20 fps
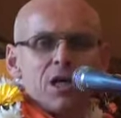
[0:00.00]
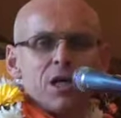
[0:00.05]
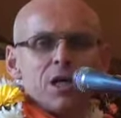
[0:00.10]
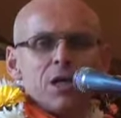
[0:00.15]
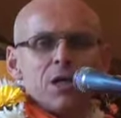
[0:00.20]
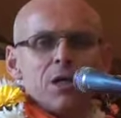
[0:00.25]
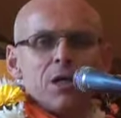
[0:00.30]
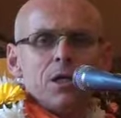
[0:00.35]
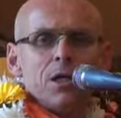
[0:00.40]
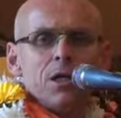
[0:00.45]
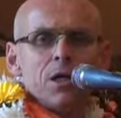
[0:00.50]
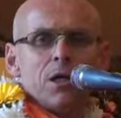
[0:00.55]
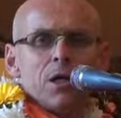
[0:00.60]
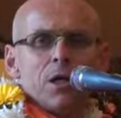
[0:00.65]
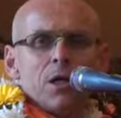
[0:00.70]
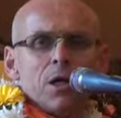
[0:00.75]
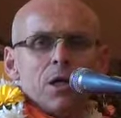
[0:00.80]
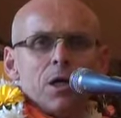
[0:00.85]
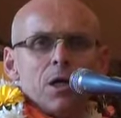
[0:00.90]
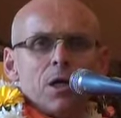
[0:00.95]

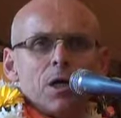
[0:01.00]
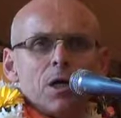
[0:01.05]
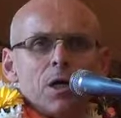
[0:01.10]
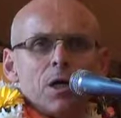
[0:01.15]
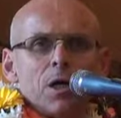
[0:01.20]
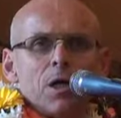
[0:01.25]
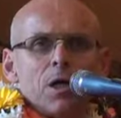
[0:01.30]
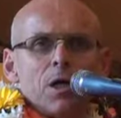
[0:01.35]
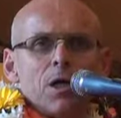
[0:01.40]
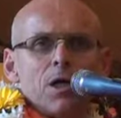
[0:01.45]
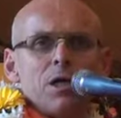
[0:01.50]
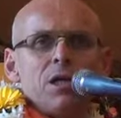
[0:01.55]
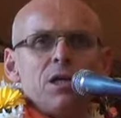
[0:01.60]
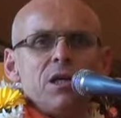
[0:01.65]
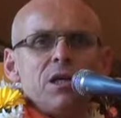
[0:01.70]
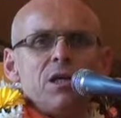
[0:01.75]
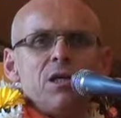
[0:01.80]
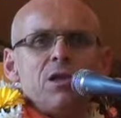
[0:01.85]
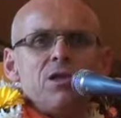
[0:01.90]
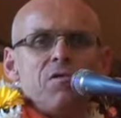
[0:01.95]
in, in
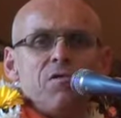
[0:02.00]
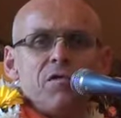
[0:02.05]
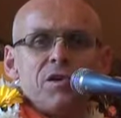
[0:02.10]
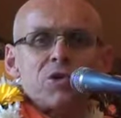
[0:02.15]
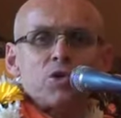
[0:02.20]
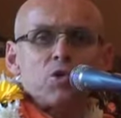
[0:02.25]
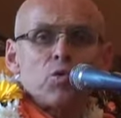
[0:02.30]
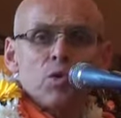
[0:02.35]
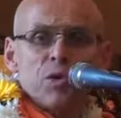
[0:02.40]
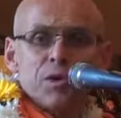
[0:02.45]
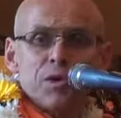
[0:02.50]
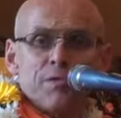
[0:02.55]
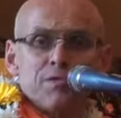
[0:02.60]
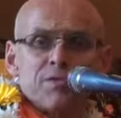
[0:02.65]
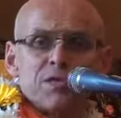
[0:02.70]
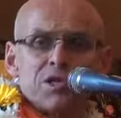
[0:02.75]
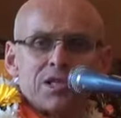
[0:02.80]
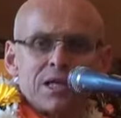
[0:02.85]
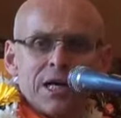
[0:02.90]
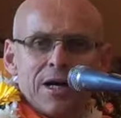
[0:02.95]
the individual
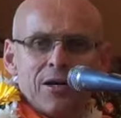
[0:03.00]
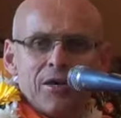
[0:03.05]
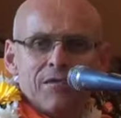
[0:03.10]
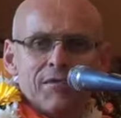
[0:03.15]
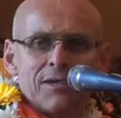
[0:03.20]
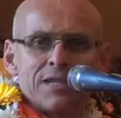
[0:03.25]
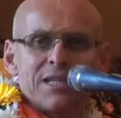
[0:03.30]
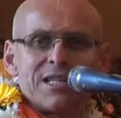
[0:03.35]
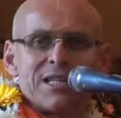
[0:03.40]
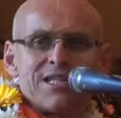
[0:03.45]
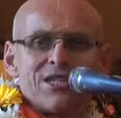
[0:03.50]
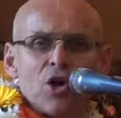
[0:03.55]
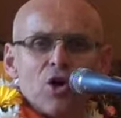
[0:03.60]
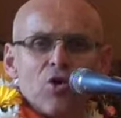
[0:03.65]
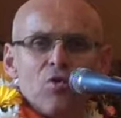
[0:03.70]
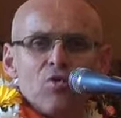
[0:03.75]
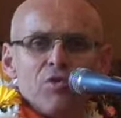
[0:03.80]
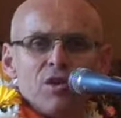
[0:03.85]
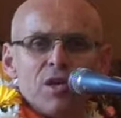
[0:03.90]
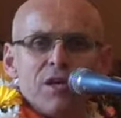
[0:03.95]
himself. It's his
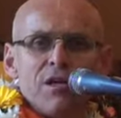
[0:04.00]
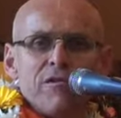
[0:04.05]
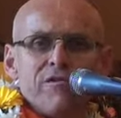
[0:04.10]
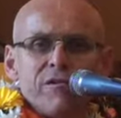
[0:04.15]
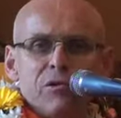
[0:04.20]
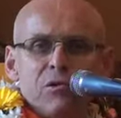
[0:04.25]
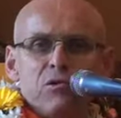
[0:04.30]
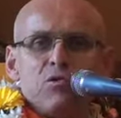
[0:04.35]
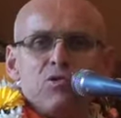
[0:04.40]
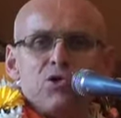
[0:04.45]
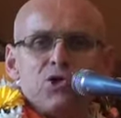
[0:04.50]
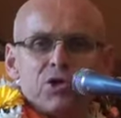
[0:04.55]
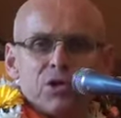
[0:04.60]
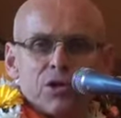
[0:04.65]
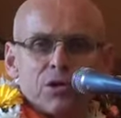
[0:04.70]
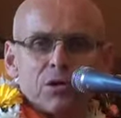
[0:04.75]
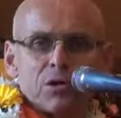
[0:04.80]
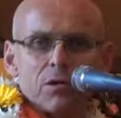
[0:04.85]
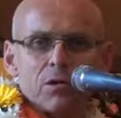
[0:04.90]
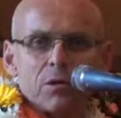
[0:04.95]
own
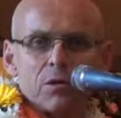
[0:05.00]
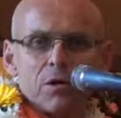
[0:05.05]
evolution.